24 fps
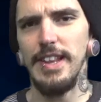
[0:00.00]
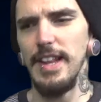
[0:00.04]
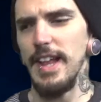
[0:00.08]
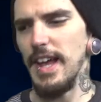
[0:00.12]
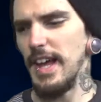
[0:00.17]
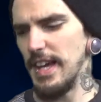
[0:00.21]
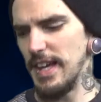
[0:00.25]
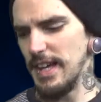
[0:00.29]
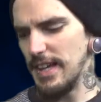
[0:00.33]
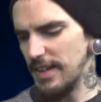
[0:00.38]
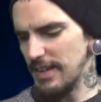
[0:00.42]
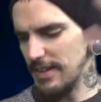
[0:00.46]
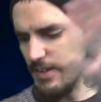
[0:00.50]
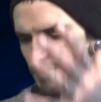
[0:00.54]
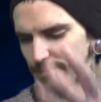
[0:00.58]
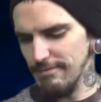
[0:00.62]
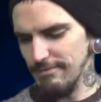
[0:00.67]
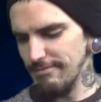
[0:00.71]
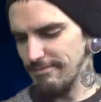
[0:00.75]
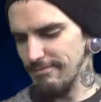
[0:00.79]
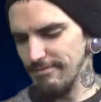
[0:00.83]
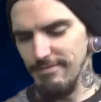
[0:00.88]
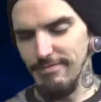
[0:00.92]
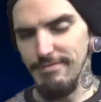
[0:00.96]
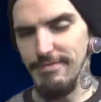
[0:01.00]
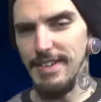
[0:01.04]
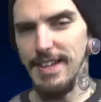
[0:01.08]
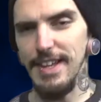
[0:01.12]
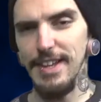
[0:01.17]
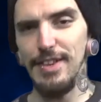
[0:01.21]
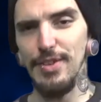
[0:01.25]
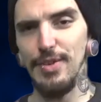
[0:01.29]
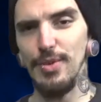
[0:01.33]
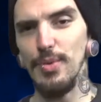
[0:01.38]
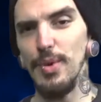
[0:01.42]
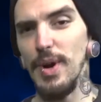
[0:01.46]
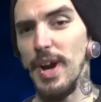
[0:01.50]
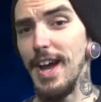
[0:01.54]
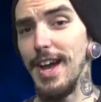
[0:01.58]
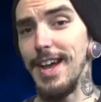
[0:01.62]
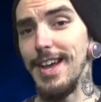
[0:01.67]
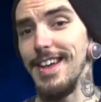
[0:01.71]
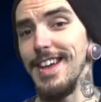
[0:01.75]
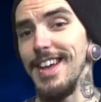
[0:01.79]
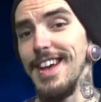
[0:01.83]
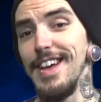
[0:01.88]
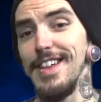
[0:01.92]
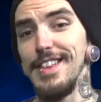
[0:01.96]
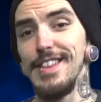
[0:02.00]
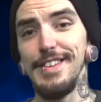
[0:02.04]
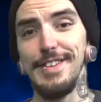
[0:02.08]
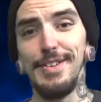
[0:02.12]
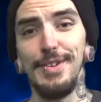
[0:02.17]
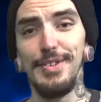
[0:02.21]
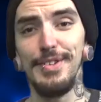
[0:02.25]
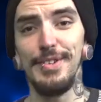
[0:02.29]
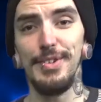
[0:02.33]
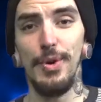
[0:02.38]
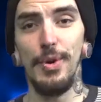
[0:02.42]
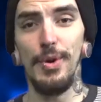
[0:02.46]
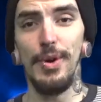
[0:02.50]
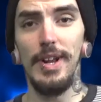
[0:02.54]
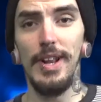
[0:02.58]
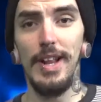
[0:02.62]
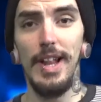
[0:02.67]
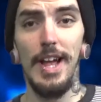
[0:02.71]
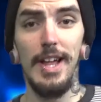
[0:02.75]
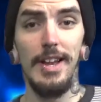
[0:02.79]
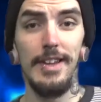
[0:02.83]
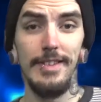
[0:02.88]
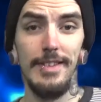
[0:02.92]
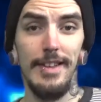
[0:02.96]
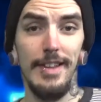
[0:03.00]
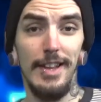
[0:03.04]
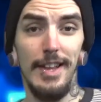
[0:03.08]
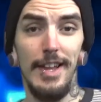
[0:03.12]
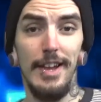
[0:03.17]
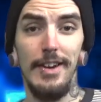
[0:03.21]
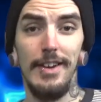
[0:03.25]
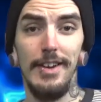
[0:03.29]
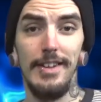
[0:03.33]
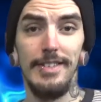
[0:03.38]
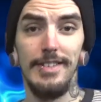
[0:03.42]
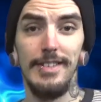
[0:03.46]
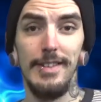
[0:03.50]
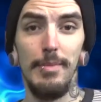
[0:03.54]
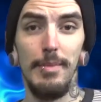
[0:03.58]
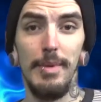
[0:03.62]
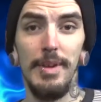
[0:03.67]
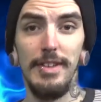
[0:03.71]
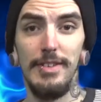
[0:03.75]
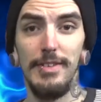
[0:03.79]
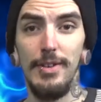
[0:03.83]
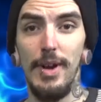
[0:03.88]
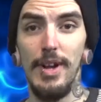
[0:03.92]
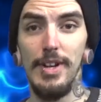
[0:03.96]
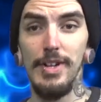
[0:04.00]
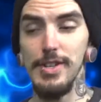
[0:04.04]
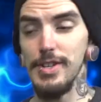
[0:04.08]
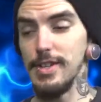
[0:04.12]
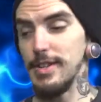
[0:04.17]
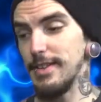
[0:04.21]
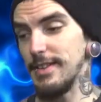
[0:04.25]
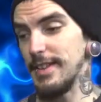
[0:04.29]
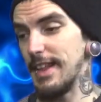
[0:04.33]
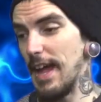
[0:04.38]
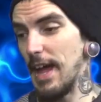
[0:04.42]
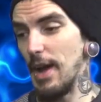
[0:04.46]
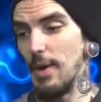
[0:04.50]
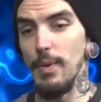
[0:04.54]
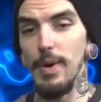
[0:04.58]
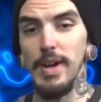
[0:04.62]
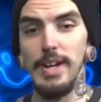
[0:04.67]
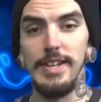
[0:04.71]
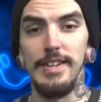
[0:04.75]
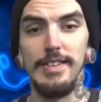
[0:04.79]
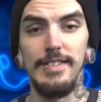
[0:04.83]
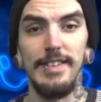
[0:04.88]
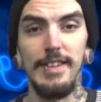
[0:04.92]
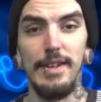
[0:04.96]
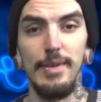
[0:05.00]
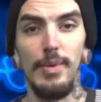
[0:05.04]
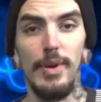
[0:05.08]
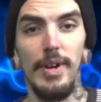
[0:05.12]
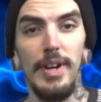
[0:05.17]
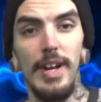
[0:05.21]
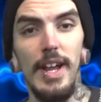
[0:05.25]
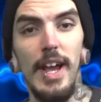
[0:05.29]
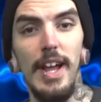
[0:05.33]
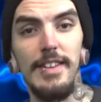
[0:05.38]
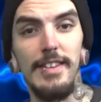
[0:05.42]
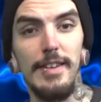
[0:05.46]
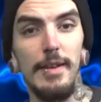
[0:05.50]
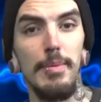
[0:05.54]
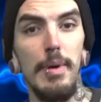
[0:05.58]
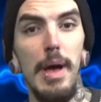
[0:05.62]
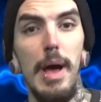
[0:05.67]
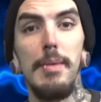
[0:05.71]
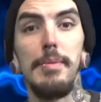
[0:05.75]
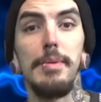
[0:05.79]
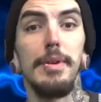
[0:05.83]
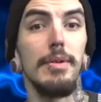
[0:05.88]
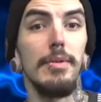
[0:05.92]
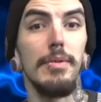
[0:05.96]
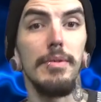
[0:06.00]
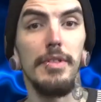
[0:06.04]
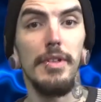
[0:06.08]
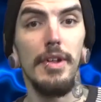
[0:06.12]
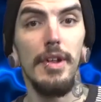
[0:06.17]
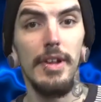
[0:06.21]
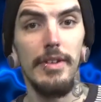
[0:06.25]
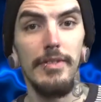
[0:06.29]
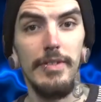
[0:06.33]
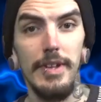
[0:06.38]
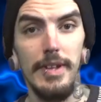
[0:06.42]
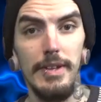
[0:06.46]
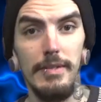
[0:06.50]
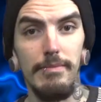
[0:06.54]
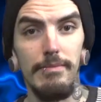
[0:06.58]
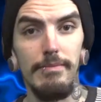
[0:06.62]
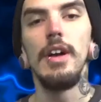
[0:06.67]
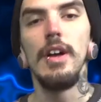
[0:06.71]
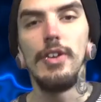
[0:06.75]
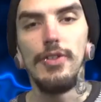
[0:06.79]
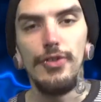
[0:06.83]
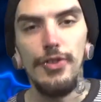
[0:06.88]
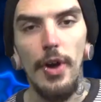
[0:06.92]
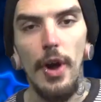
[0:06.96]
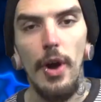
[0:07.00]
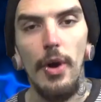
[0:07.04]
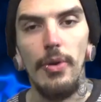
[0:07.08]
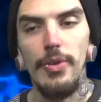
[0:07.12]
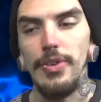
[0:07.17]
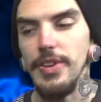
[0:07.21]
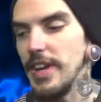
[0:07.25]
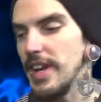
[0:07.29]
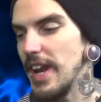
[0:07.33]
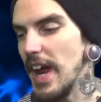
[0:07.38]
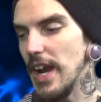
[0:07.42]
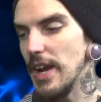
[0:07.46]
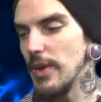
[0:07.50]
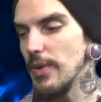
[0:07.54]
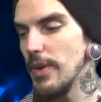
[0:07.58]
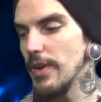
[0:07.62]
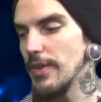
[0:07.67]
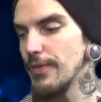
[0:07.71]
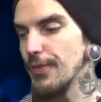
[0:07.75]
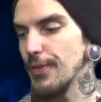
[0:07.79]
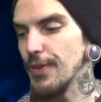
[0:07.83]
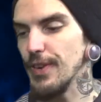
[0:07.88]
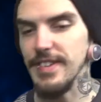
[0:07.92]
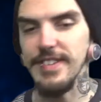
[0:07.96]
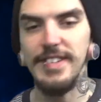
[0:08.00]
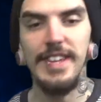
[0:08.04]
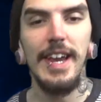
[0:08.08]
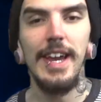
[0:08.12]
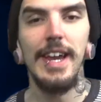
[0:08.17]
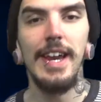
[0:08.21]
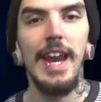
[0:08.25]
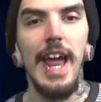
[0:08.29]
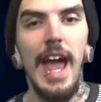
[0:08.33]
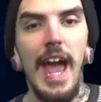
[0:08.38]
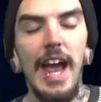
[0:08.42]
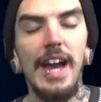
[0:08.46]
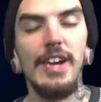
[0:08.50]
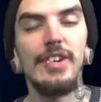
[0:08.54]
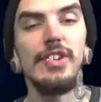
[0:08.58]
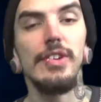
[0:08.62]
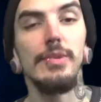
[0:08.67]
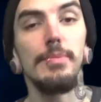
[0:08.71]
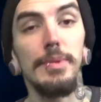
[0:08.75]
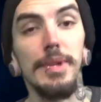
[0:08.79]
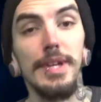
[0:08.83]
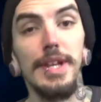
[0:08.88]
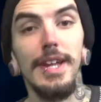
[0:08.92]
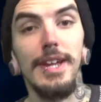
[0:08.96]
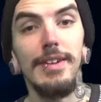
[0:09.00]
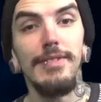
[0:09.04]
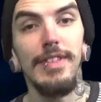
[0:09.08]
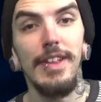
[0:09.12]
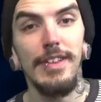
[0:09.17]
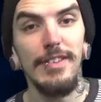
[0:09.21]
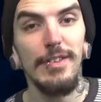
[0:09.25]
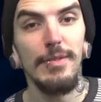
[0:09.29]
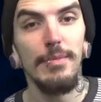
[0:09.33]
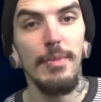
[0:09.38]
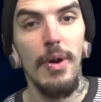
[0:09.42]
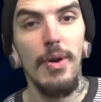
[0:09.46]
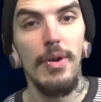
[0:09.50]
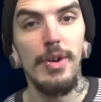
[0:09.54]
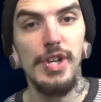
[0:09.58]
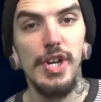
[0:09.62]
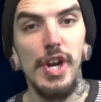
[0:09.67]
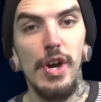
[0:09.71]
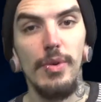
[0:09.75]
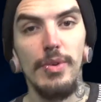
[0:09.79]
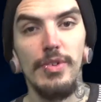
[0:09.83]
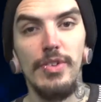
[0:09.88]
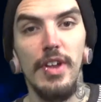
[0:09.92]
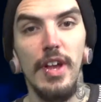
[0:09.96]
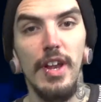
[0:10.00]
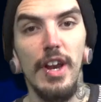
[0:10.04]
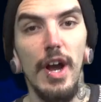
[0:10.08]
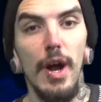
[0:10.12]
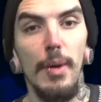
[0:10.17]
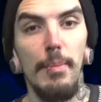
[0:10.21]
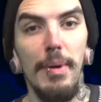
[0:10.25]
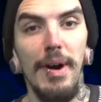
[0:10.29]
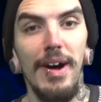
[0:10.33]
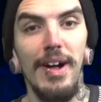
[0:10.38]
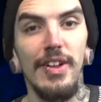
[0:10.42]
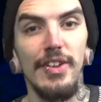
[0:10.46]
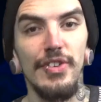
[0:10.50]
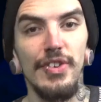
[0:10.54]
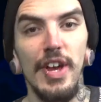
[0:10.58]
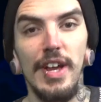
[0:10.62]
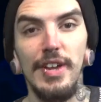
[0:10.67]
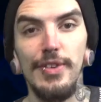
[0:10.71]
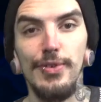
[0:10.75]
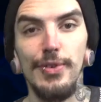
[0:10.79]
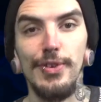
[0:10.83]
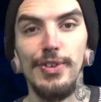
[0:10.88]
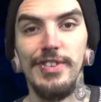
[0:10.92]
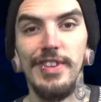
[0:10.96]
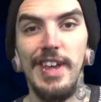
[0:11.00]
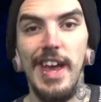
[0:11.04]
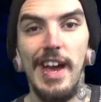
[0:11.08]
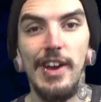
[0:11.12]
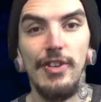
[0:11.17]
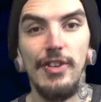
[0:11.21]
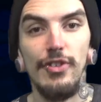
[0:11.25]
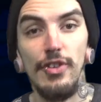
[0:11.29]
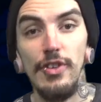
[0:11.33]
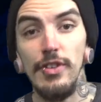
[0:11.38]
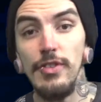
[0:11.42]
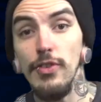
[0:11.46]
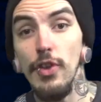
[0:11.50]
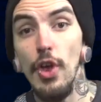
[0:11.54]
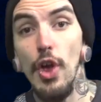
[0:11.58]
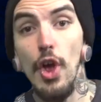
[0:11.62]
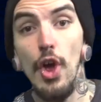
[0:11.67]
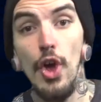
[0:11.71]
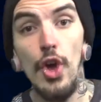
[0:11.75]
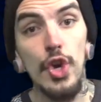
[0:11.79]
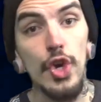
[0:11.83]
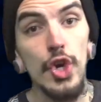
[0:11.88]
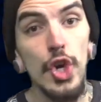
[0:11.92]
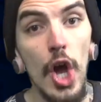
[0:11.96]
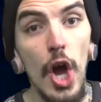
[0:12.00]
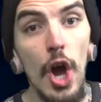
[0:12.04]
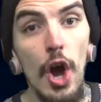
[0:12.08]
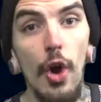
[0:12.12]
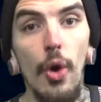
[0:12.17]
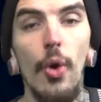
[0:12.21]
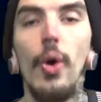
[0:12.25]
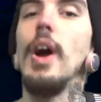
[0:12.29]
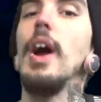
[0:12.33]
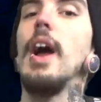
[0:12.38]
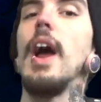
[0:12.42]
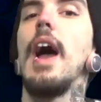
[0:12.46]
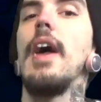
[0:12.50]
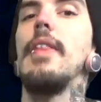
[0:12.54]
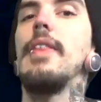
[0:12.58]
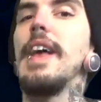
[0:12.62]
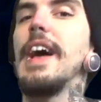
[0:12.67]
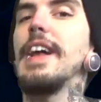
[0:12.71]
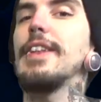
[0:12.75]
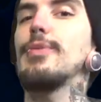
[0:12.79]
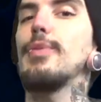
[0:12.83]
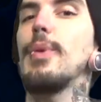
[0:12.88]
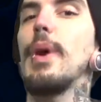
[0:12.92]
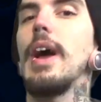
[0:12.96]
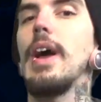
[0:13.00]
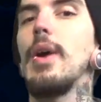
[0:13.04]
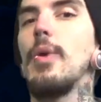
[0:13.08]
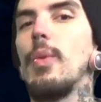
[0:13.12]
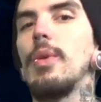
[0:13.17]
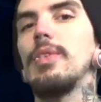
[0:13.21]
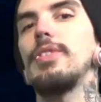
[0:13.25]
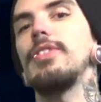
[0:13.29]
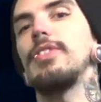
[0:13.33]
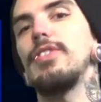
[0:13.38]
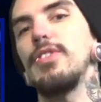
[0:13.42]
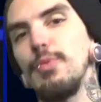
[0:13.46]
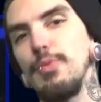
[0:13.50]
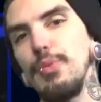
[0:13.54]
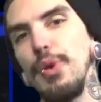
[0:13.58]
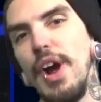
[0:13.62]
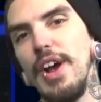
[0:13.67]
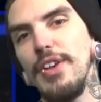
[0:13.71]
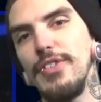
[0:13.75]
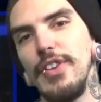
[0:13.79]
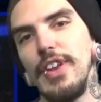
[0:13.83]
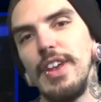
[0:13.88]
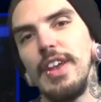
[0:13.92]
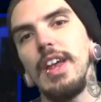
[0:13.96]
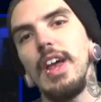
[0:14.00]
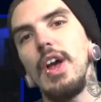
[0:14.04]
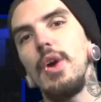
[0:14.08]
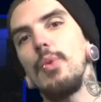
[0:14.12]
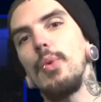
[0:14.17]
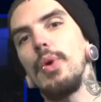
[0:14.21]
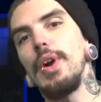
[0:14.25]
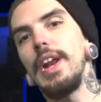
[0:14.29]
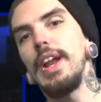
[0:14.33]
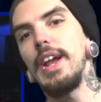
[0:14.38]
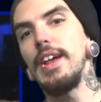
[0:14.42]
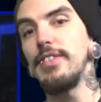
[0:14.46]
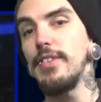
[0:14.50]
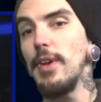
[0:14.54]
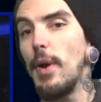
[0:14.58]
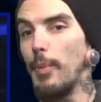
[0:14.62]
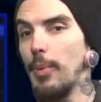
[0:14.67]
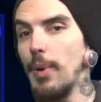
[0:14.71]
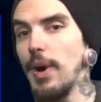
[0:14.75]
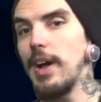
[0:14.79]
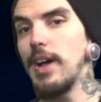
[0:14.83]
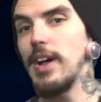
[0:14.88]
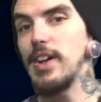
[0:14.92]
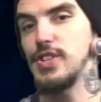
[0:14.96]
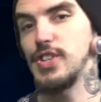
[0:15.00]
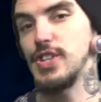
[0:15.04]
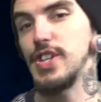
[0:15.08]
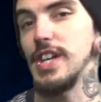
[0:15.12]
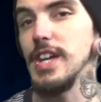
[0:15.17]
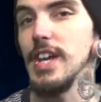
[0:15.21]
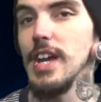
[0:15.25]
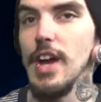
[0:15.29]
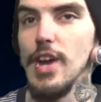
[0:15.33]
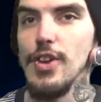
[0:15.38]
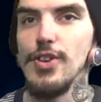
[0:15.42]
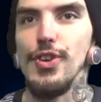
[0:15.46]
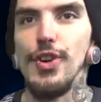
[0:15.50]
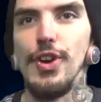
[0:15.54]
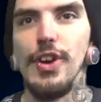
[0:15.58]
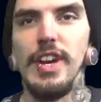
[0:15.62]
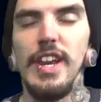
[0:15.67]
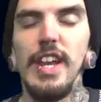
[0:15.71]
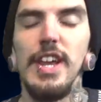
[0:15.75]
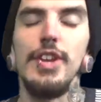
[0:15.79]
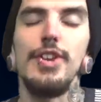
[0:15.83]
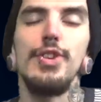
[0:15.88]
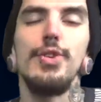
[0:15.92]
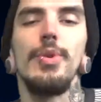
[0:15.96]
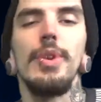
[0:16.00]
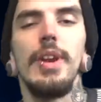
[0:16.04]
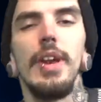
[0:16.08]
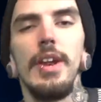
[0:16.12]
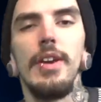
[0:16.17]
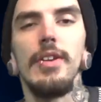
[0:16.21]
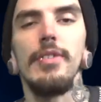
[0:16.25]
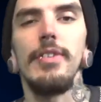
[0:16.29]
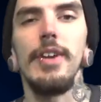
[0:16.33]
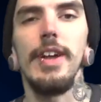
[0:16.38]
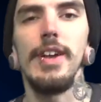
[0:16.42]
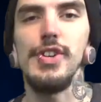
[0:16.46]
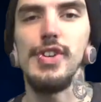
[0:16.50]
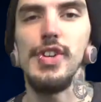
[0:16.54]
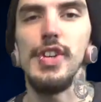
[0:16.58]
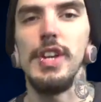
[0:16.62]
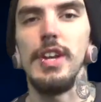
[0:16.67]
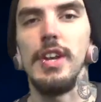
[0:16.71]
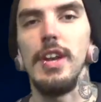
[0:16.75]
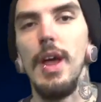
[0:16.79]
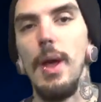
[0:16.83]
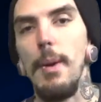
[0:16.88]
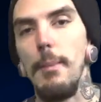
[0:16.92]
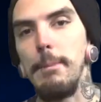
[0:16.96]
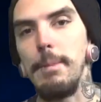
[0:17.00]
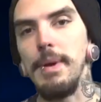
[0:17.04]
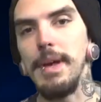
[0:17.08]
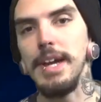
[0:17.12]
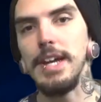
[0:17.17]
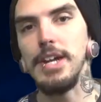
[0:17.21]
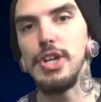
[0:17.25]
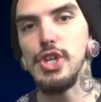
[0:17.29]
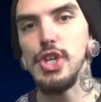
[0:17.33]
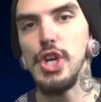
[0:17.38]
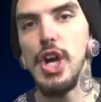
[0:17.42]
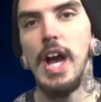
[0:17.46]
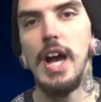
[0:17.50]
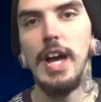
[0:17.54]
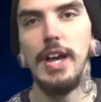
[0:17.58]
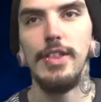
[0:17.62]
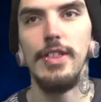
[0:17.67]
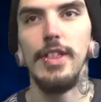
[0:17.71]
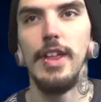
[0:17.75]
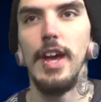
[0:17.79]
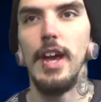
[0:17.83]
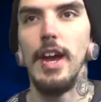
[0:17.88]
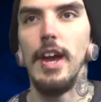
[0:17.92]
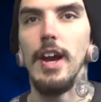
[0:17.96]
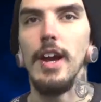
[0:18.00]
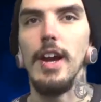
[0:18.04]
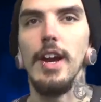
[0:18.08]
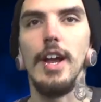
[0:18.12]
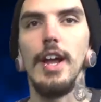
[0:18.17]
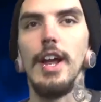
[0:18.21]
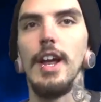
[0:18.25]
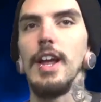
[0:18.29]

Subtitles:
Like, either way, this whole storyline is hilarious to me, so I just can't wait to see what ends up happening with all of it. So, did anyone for a second actually believe that Samoa Joe was going to apologize for his actions? No, and that's why it wasn't surprising when his apology turned into an intervention. Big shock there.